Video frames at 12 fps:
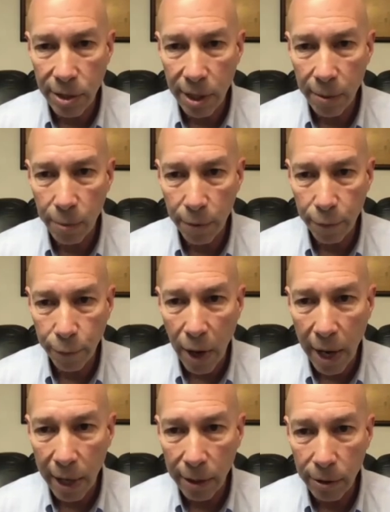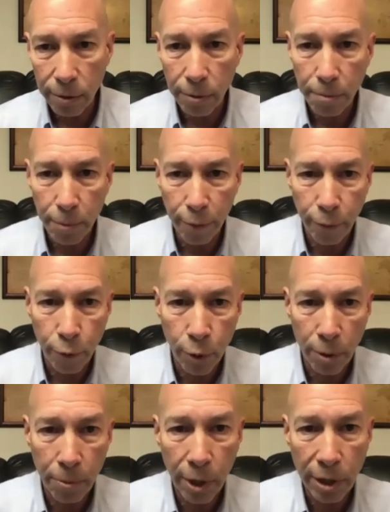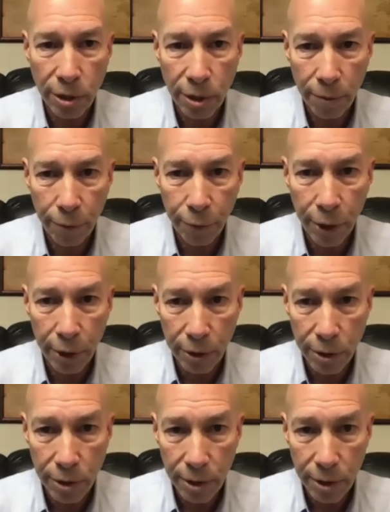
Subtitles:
that were filed before March the 1st.